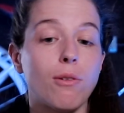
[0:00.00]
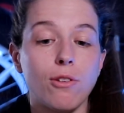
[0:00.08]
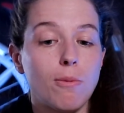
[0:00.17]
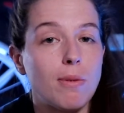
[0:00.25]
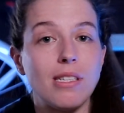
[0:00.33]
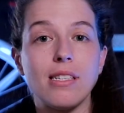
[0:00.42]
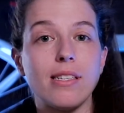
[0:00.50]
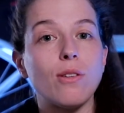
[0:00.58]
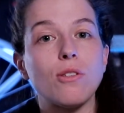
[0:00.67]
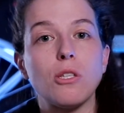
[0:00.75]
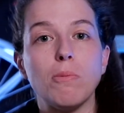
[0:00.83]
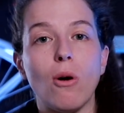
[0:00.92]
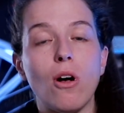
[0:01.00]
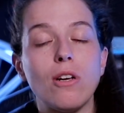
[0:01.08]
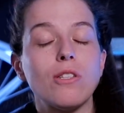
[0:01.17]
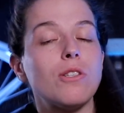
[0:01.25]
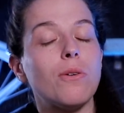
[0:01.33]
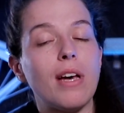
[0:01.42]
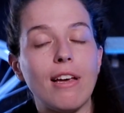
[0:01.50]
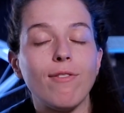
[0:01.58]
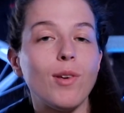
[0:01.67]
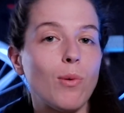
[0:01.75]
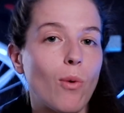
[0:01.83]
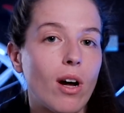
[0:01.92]
The group is still small, so
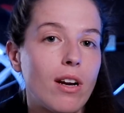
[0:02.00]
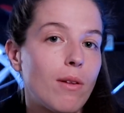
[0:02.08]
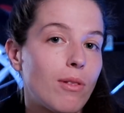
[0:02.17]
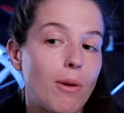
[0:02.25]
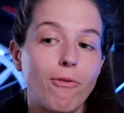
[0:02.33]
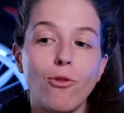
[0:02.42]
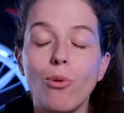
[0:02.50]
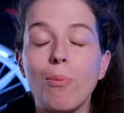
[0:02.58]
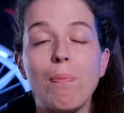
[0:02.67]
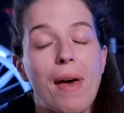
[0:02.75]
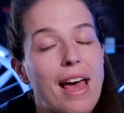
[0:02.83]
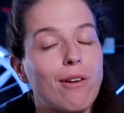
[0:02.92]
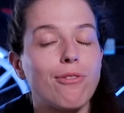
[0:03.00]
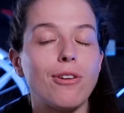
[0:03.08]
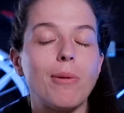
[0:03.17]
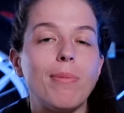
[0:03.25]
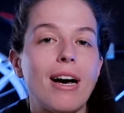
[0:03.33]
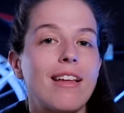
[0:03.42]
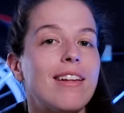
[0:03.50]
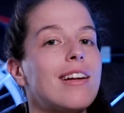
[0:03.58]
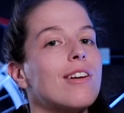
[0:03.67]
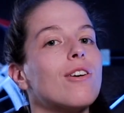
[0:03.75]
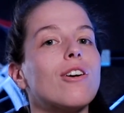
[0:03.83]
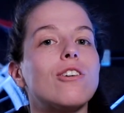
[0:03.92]
if you want the full bang for your buck, then I
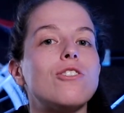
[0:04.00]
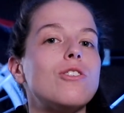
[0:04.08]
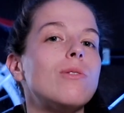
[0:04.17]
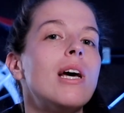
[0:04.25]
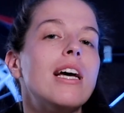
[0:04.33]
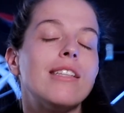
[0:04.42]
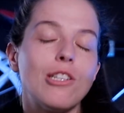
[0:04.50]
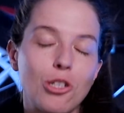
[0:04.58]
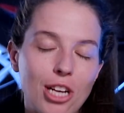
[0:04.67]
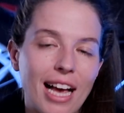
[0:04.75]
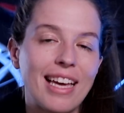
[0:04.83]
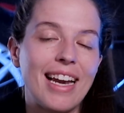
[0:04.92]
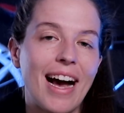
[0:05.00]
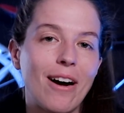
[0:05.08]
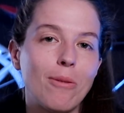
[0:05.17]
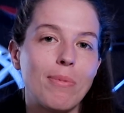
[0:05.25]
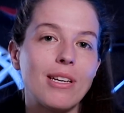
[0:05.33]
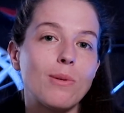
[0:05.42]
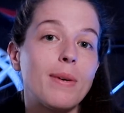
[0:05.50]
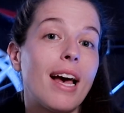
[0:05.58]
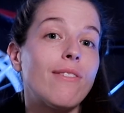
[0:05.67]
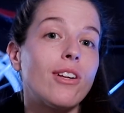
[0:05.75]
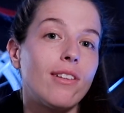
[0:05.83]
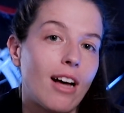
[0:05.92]
encourage you to check it out because we
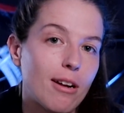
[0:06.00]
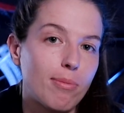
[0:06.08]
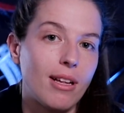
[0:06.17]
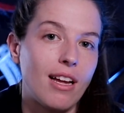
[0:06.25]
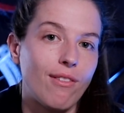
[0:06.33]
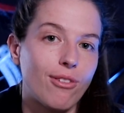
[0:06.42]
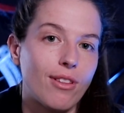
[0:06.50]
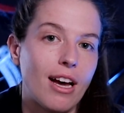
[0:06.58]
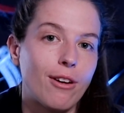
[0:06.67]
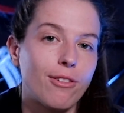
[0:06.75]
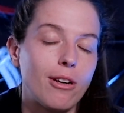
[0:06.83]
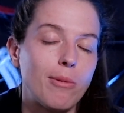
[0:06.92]
have a lot planned for that